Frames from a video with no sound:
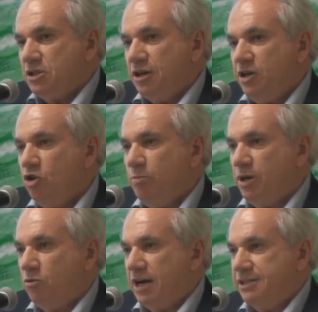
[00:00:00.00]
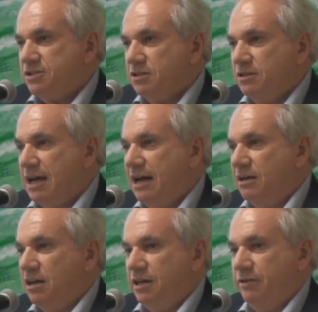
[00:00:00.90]
is on human rights,
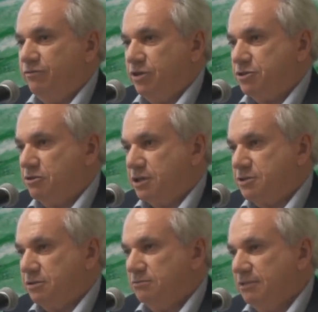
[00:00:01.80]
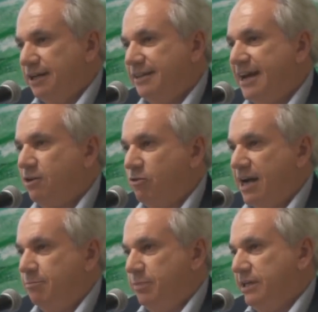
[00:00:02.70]
not on infrastructure. And that
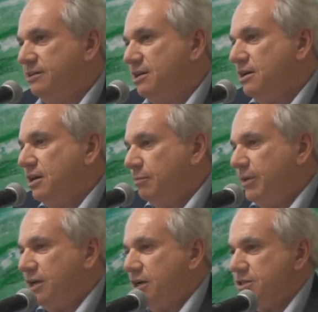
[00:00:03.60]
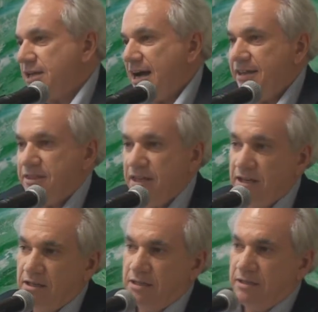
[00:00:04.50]
grabbed me, because I
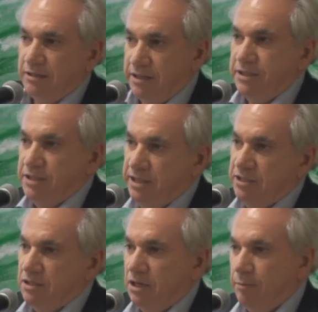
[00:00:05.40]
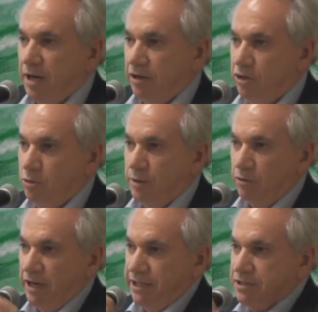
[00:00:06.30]
think this is about
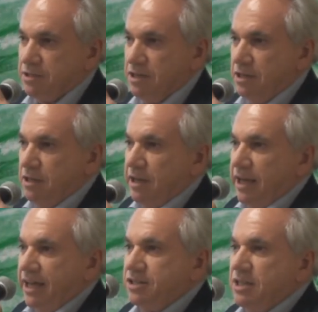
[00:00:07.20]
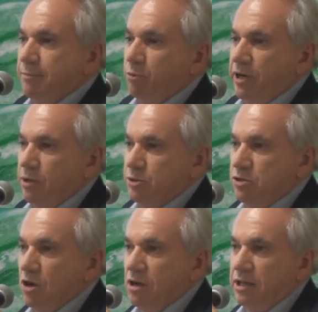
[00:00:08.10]
human rights. Except what he
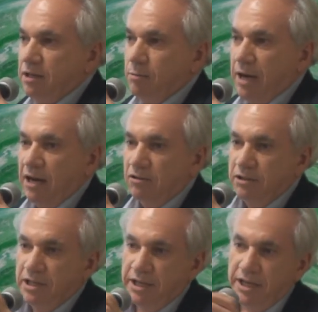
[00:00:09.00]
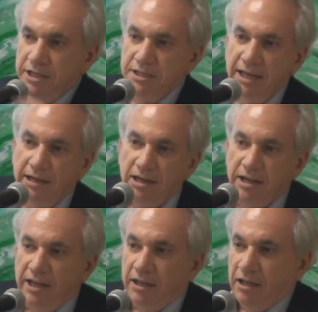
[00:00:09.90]
was talking about is that
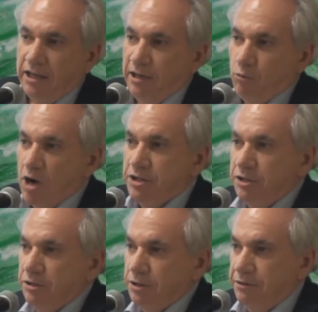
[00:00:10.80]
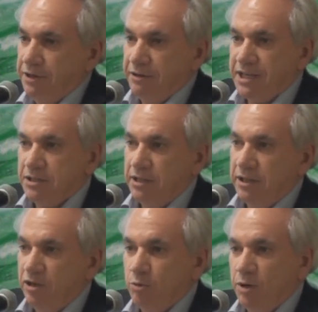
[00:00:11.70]
in Washington, they're interested
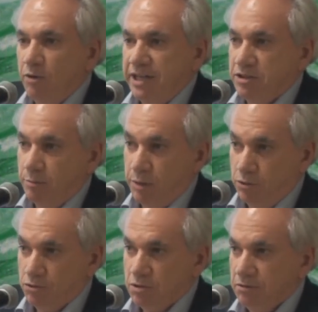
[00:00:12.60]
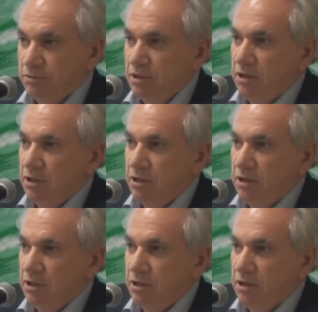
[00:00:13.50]
in the human rights abuse.